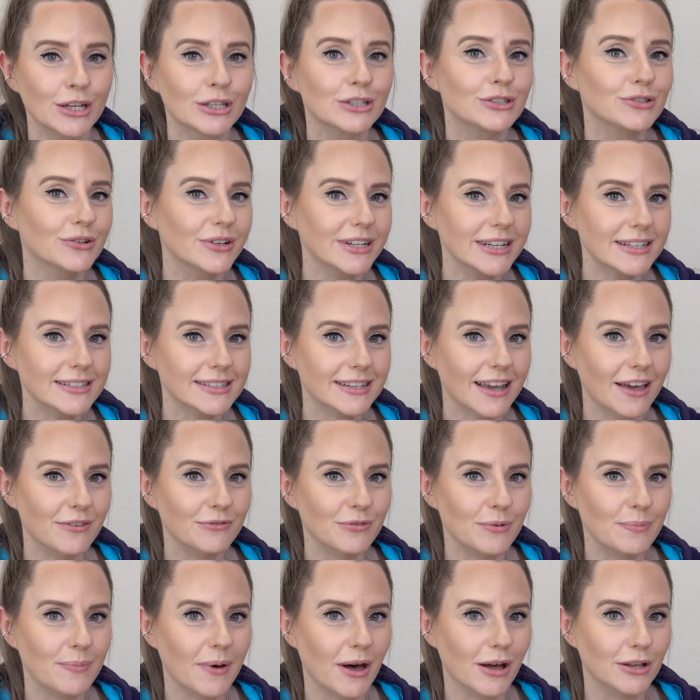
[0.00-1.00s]
Join us again
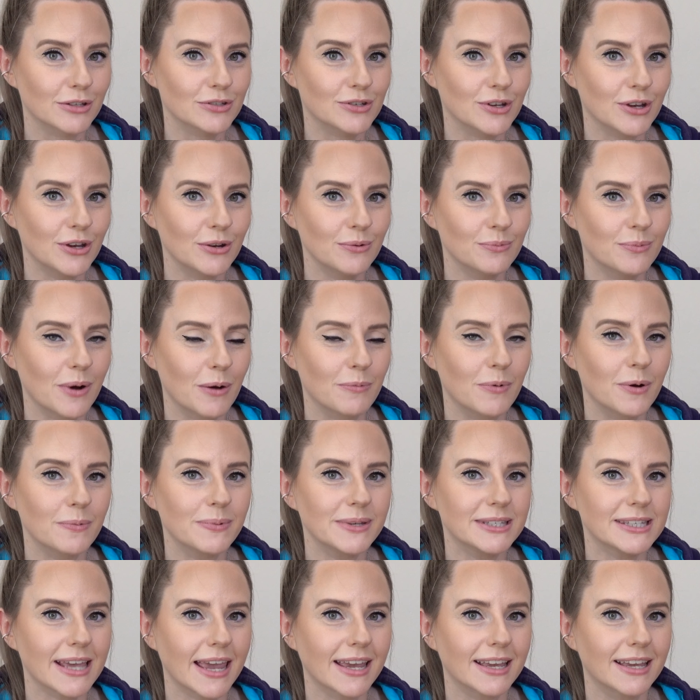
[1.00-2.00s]
for part 2, where we'll
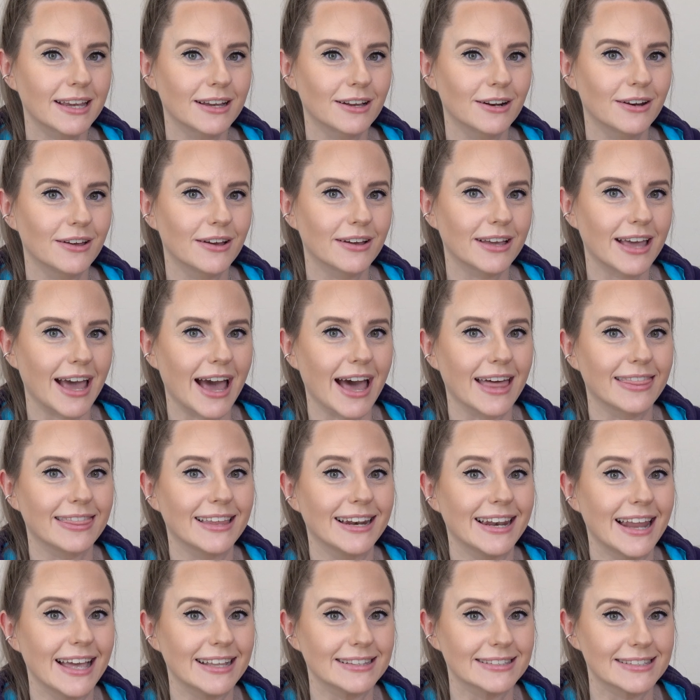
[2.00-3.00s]
be taking a look at the
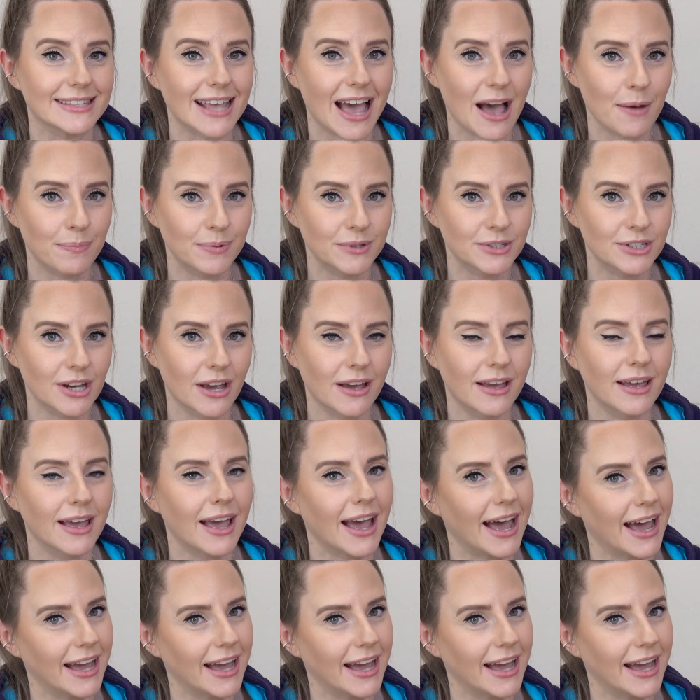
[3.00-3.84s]
lens aperture